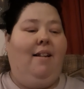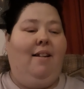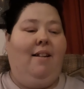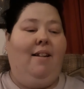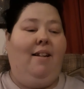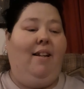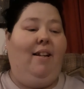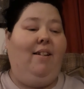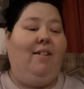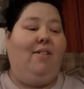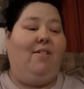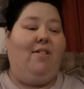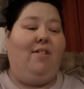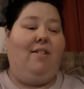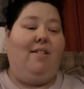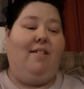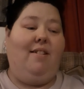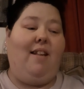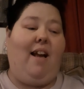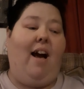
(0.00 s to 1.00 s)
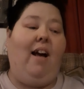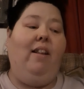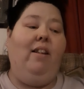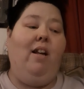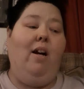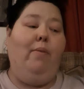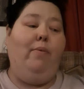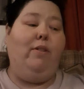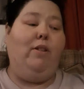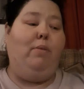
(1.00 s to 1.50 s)
He's just, I
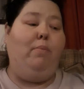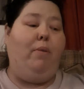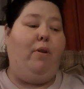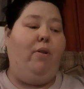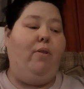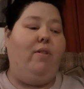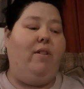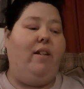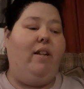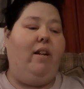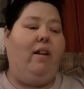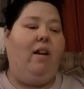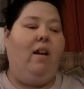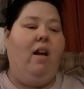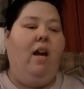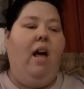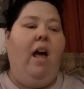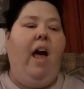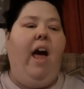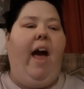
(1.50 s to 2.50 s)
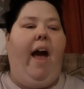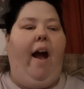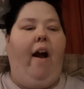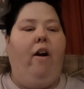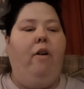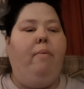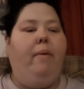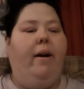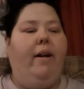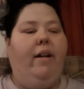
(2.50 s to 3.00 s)
love his music.
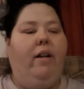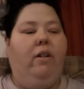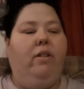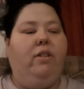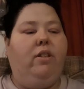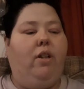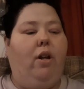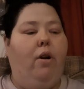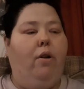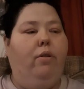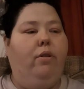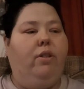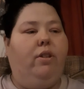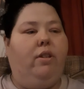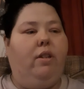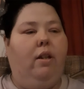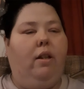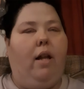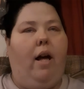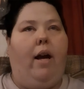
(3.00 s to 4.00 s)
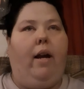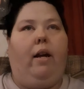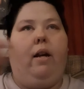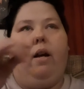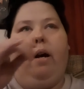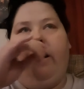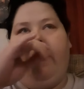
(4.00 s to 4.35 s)
Everybody else goes to, like,